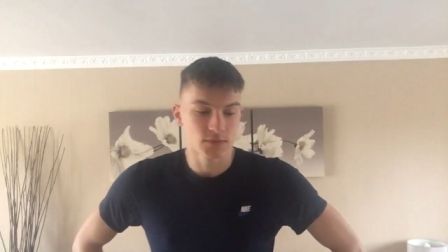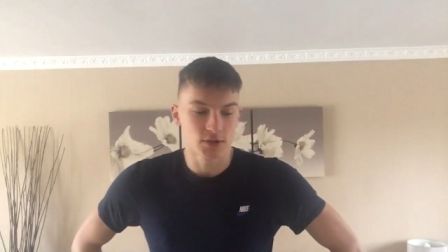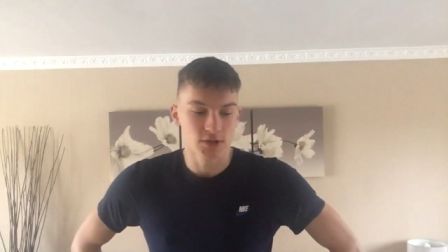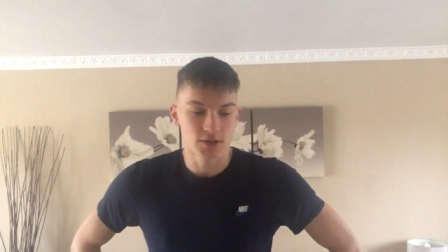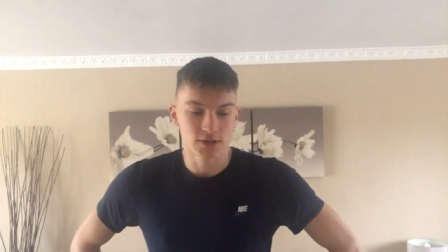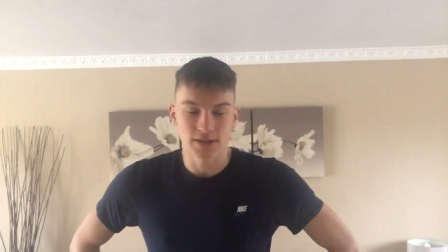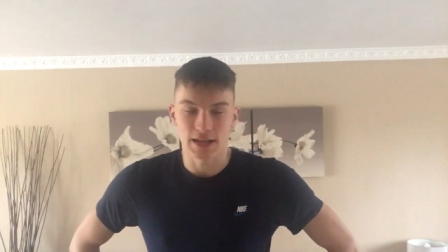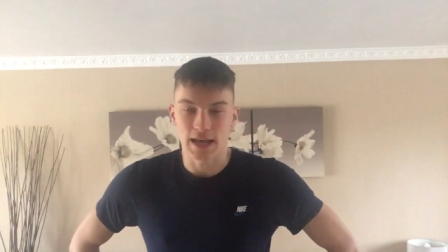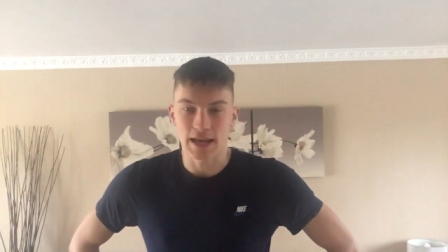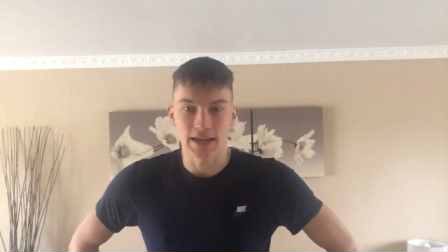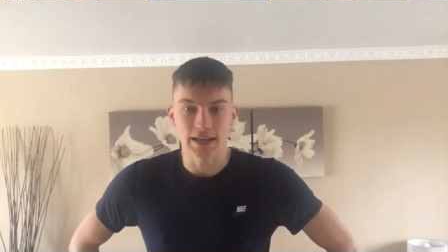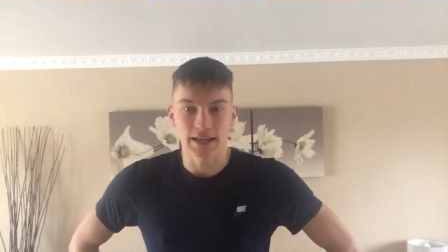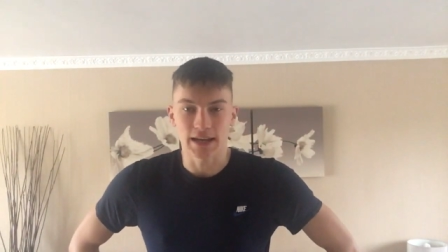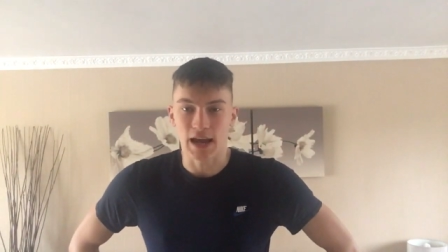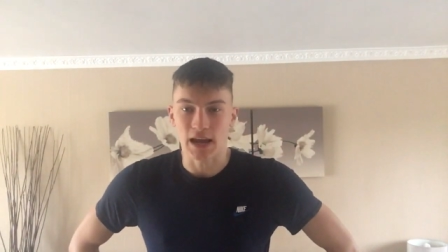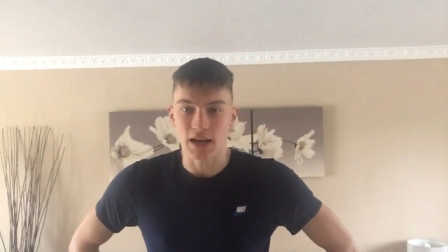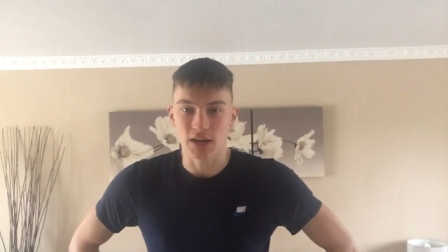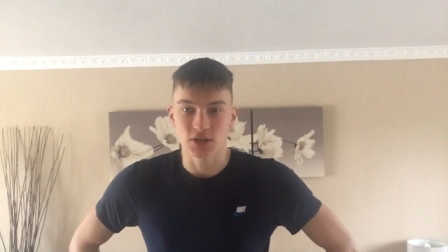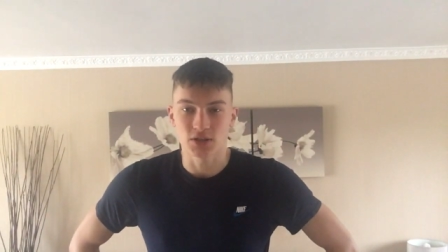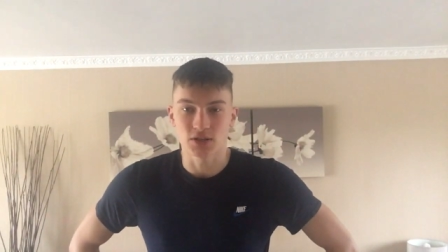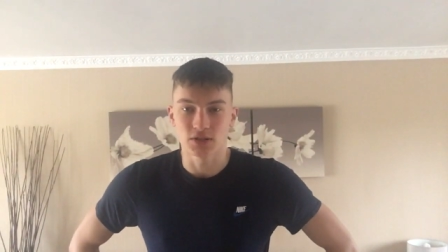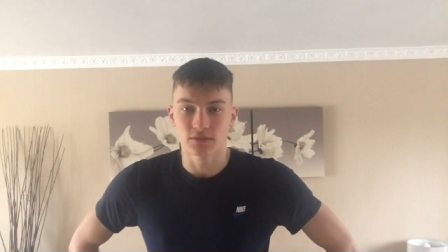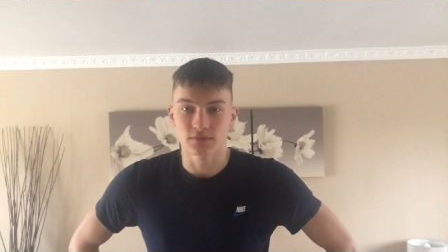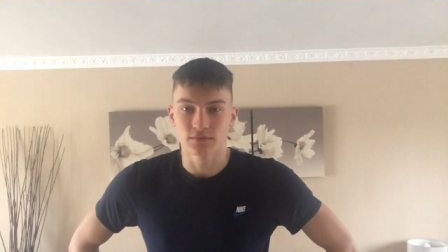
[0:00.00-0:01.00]
just taking
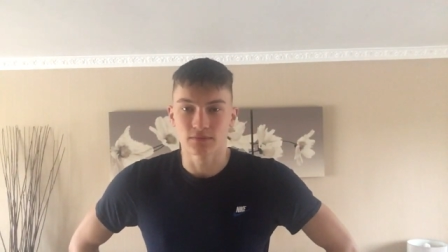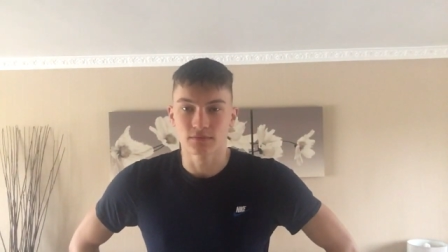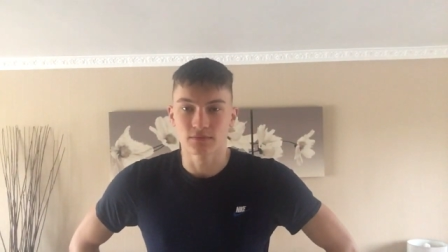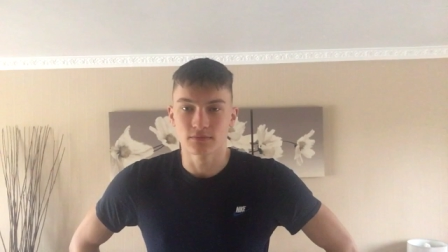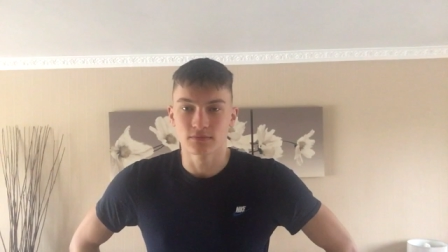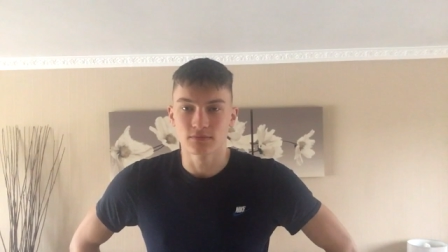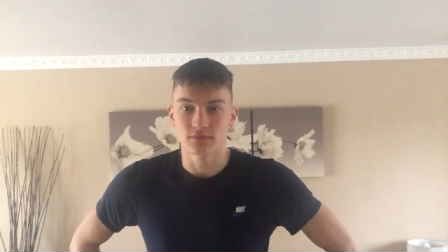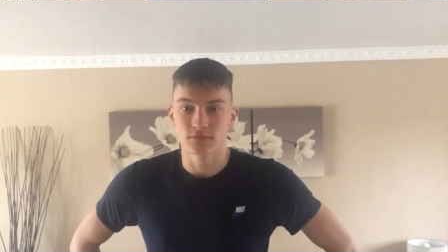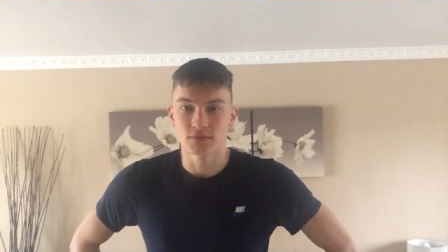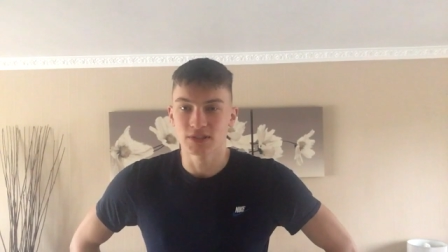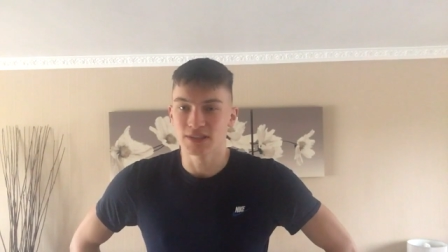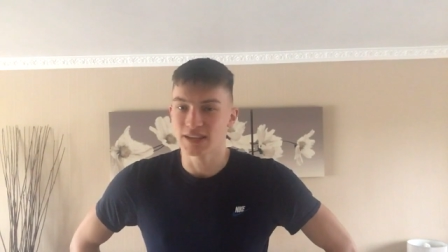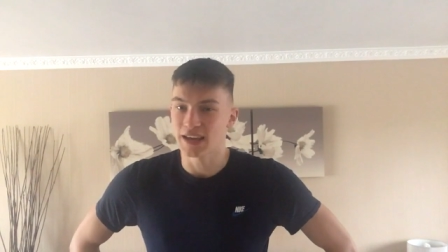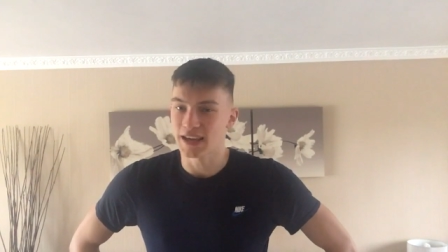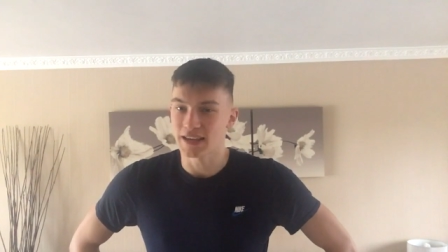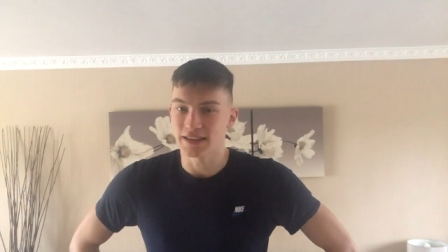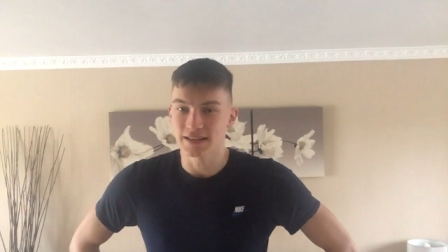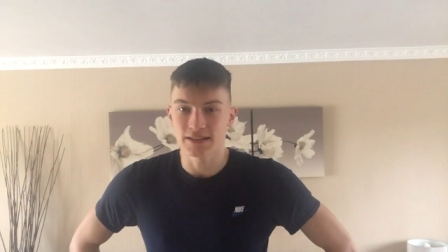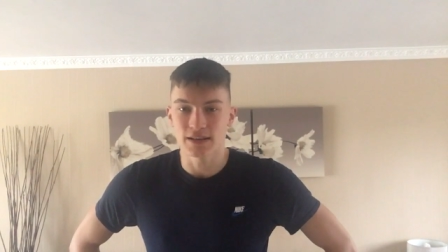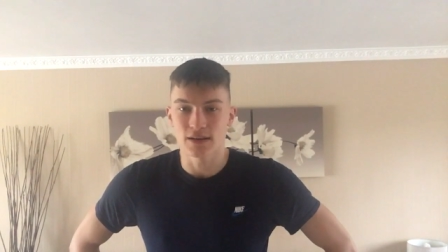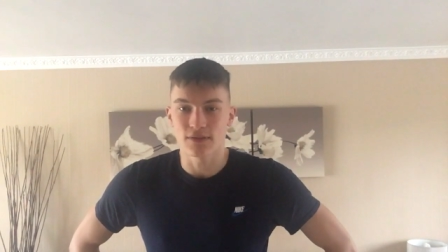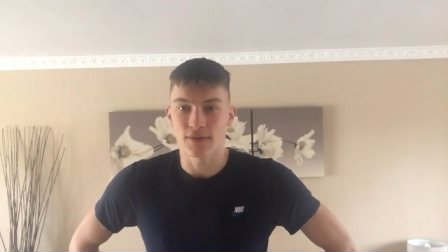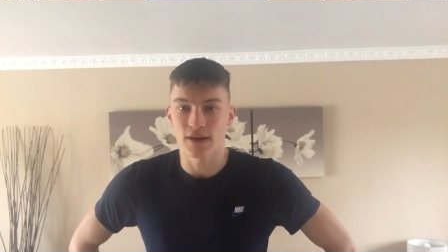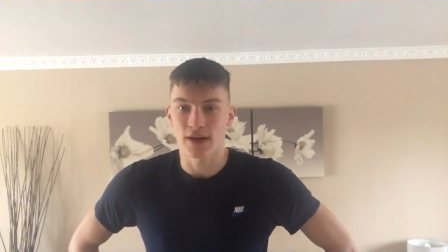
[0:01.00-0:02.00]
action, just get
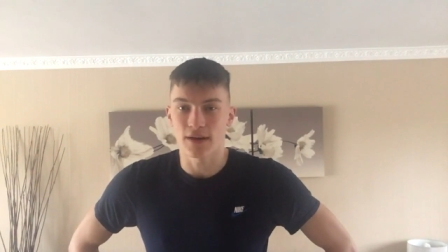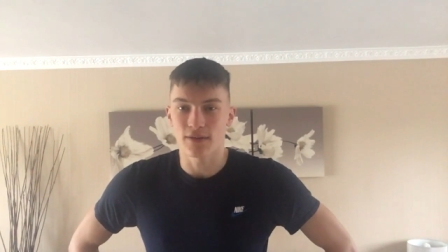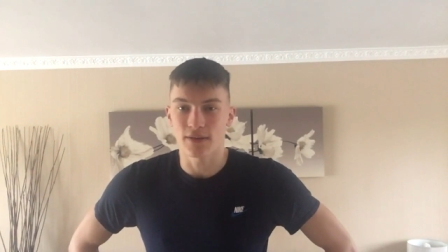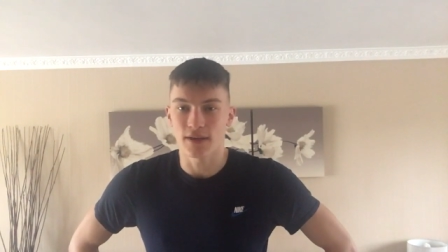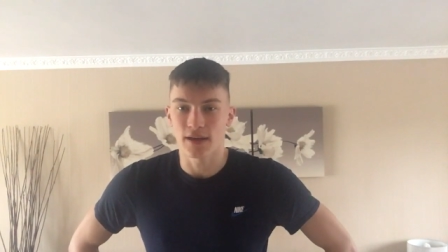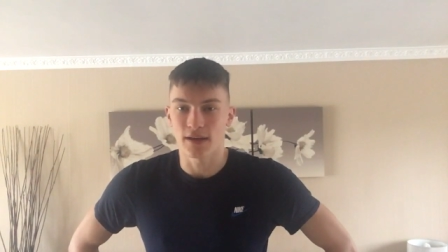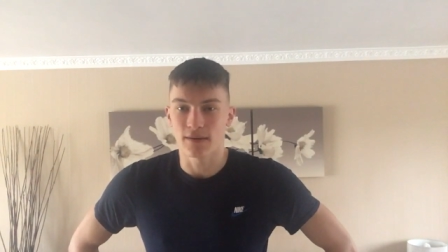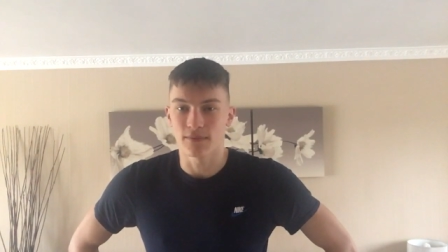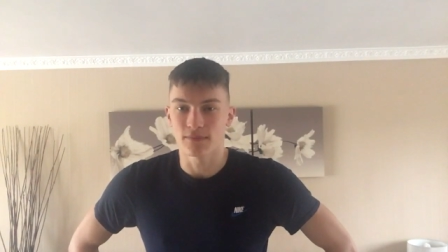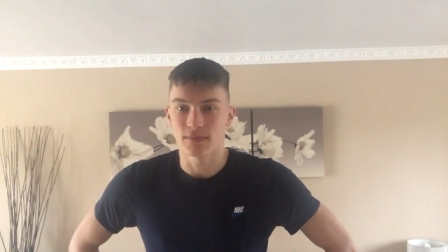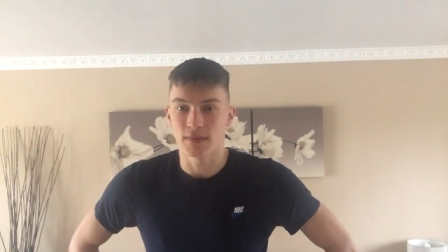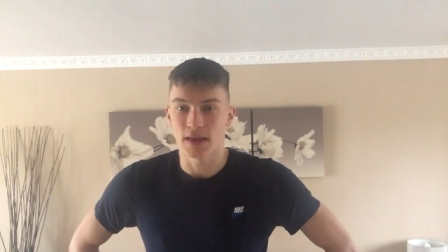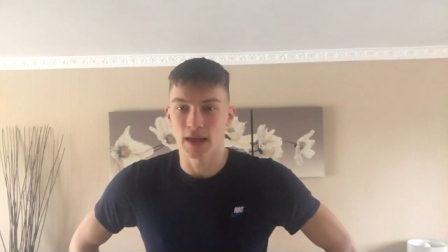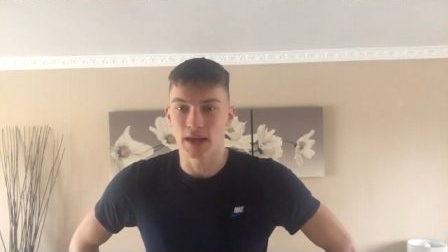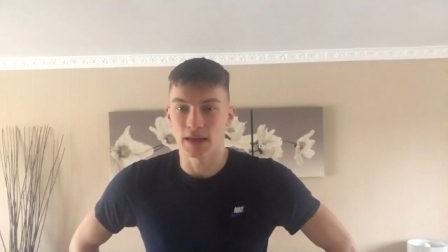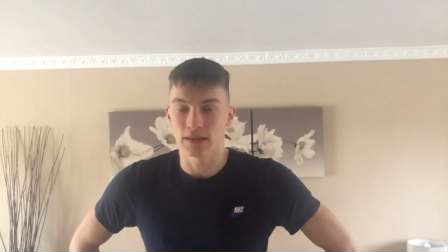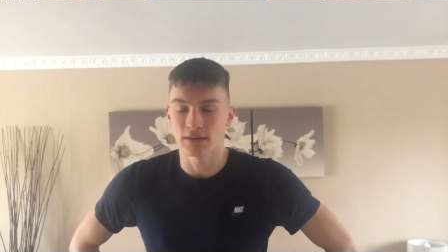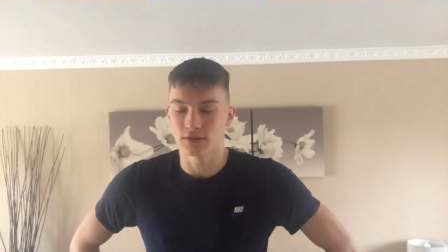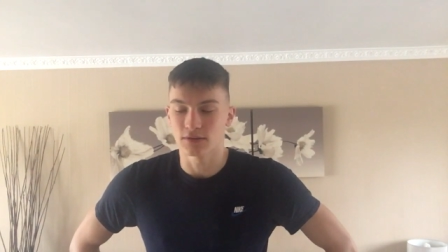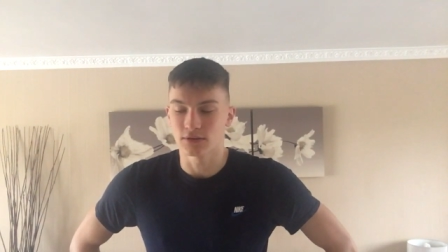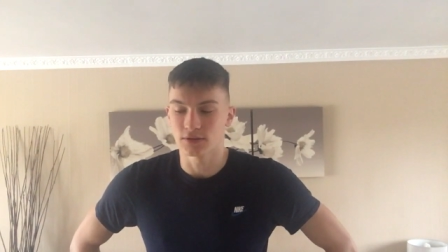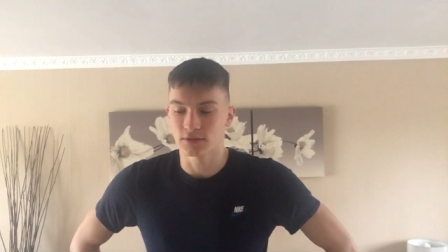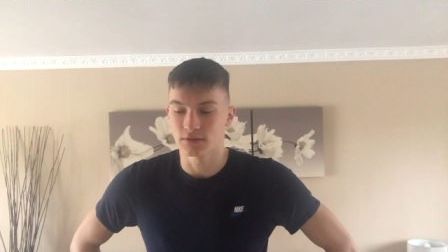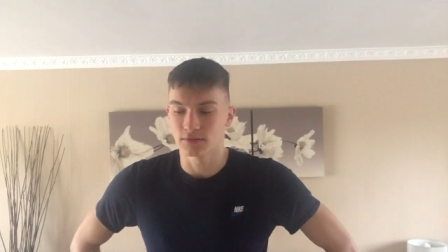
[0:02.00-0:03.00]
yourself out there,
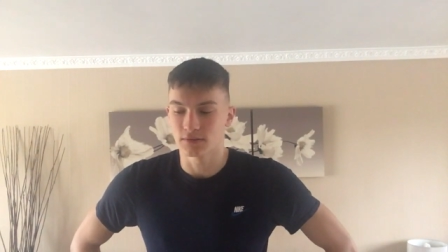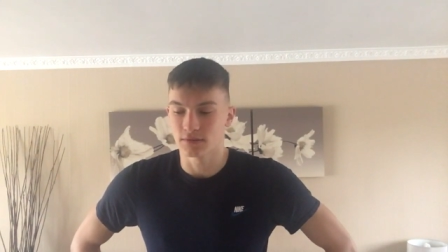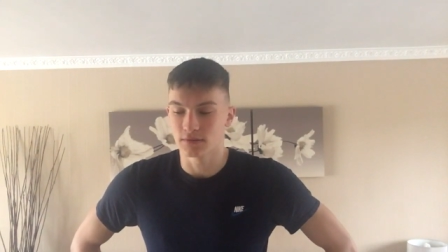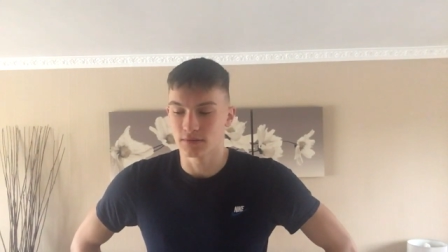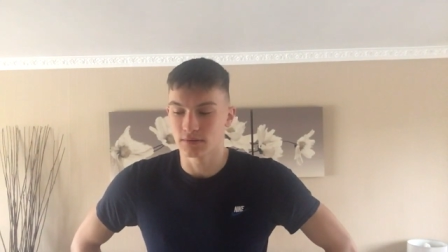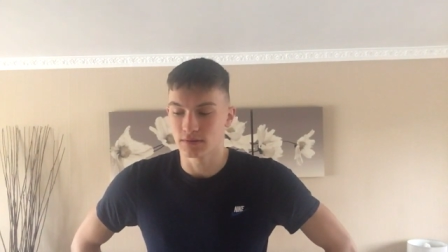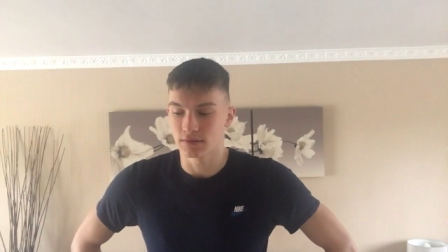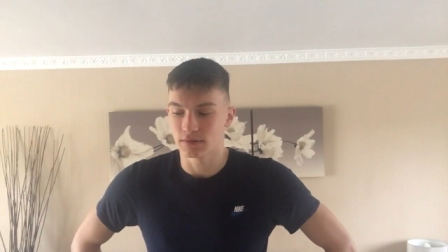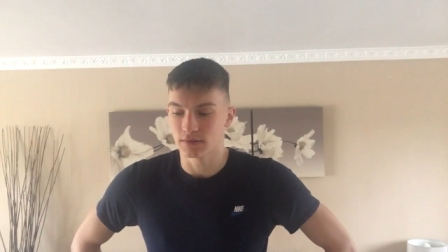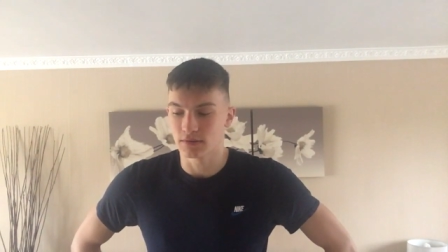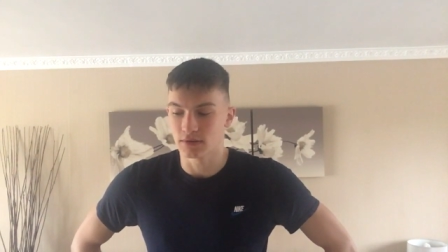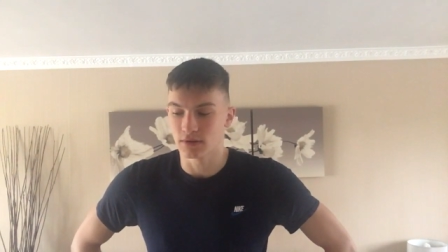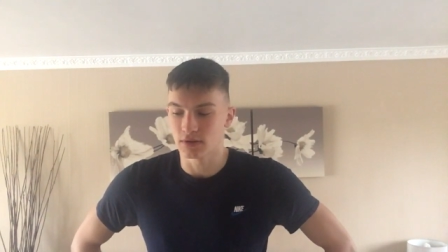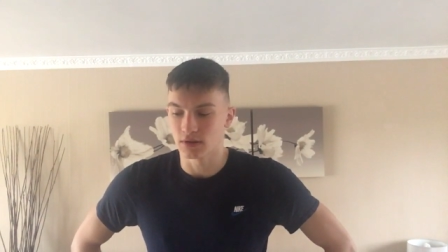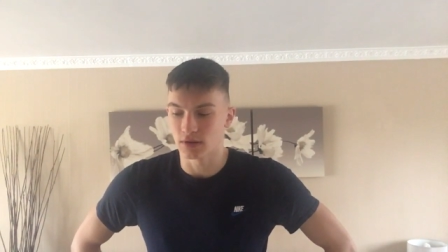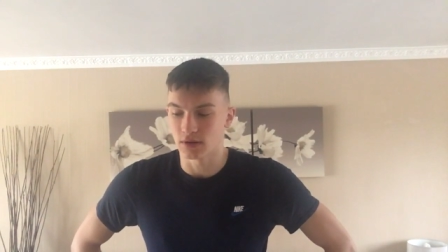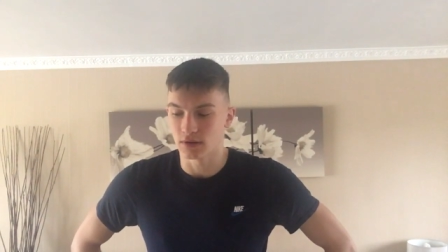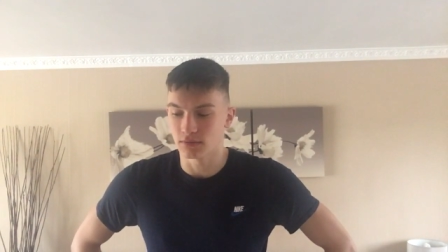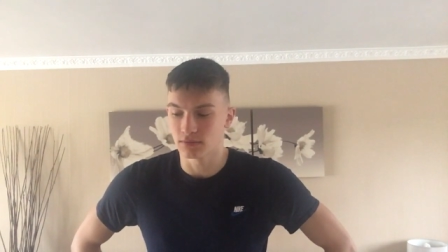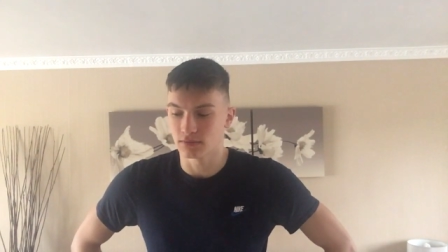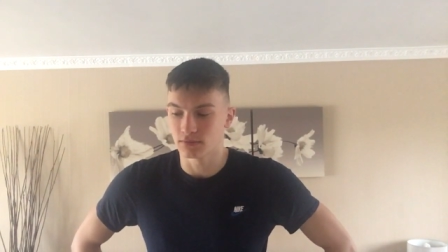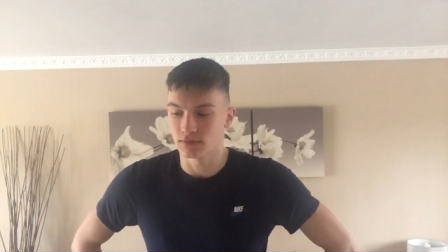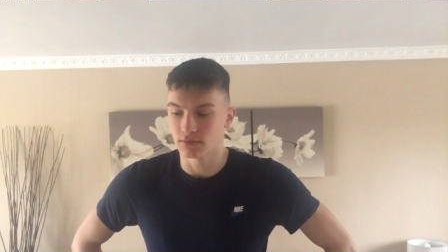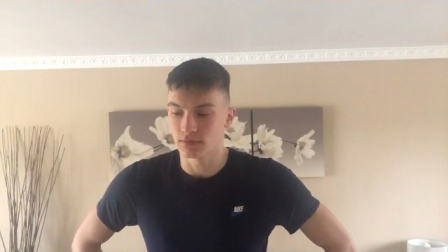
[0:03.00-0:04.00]
and just, you
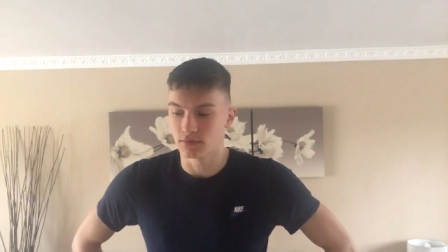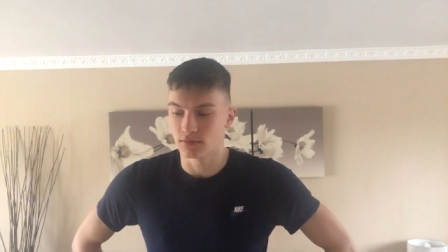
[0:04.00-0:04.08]
know,